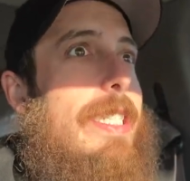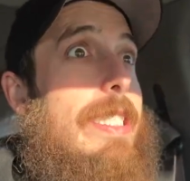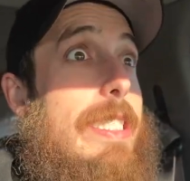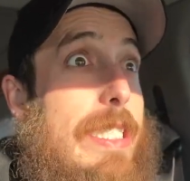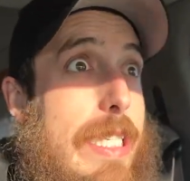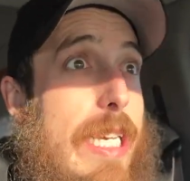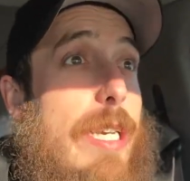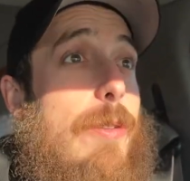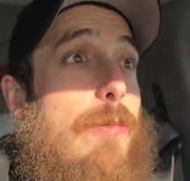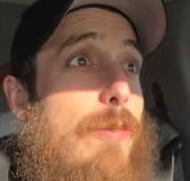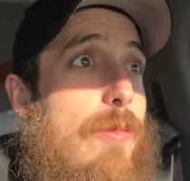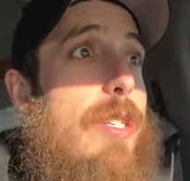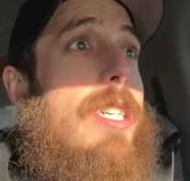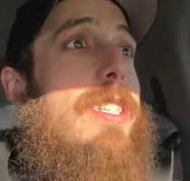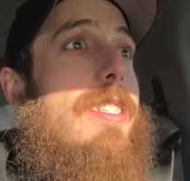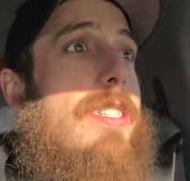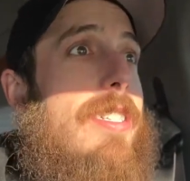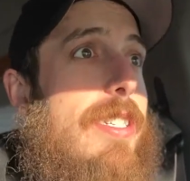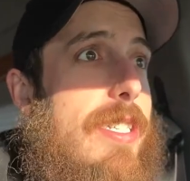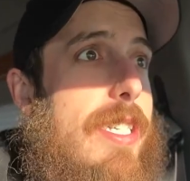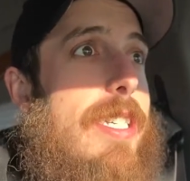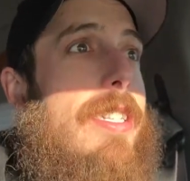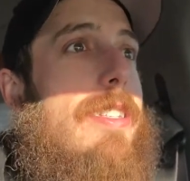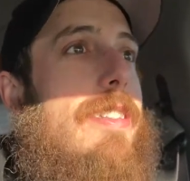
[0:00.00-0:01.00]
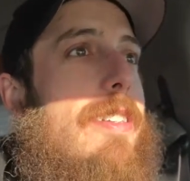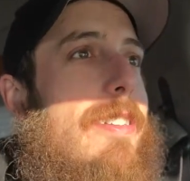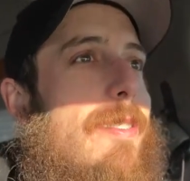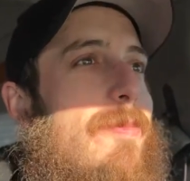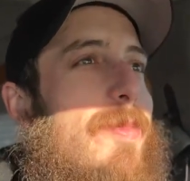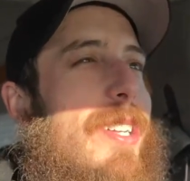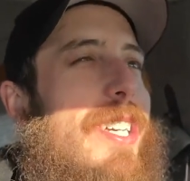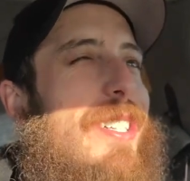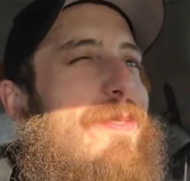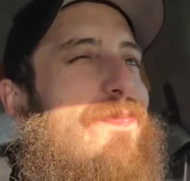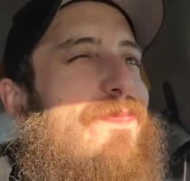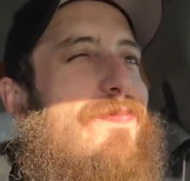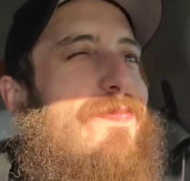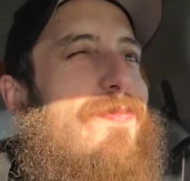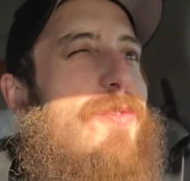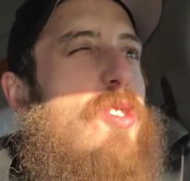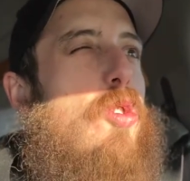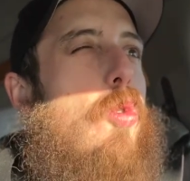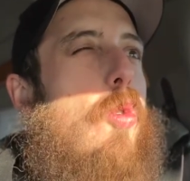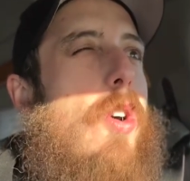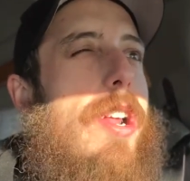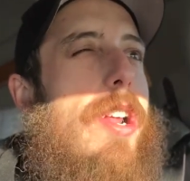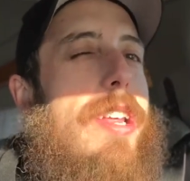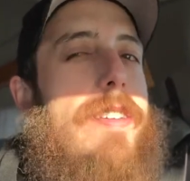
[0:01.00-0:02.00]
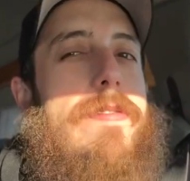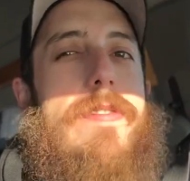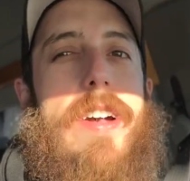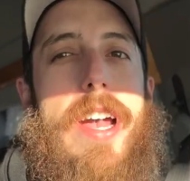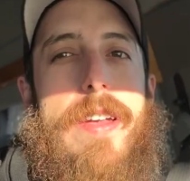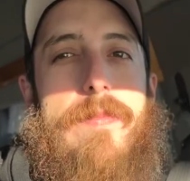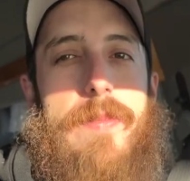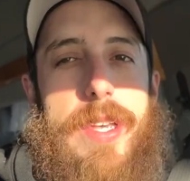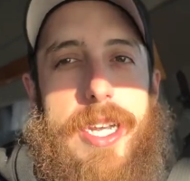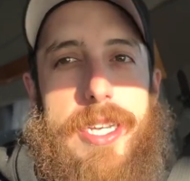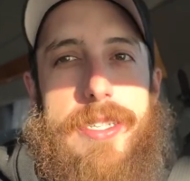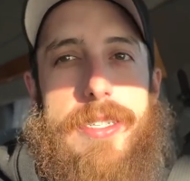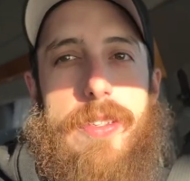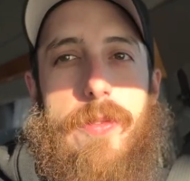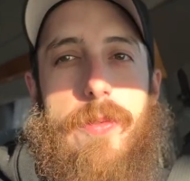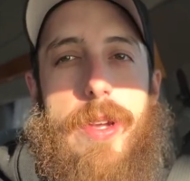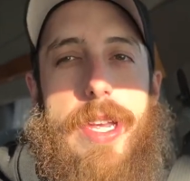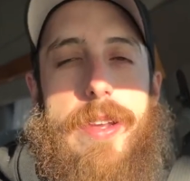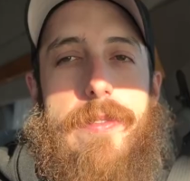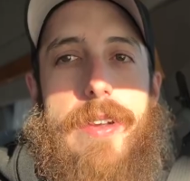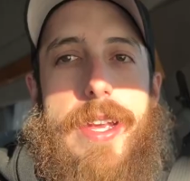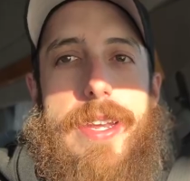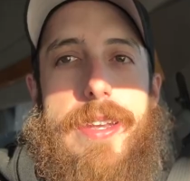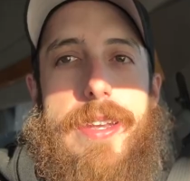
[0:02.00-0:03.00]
Can't wait to get there. I'm like 25 minutes away right